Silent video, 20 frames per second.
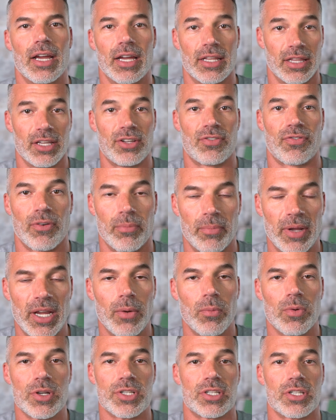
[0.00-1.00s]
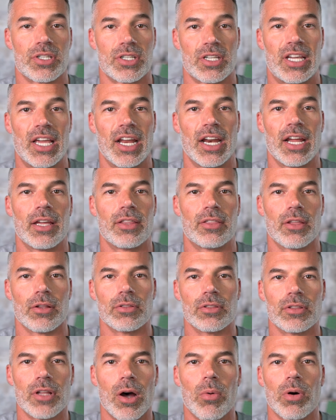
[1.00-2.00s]
at least for me, was getting the
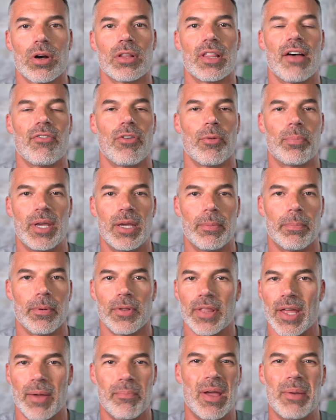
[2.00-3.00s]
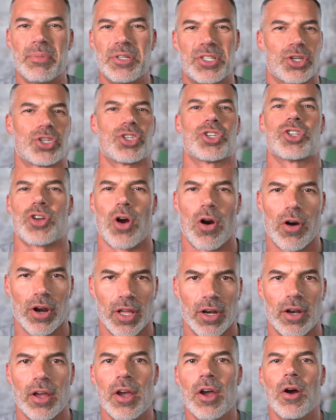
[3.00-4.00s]
lower level people that maybe just
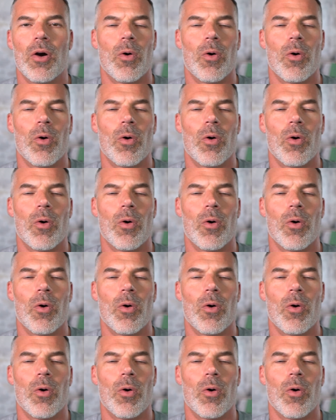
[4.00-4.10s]
started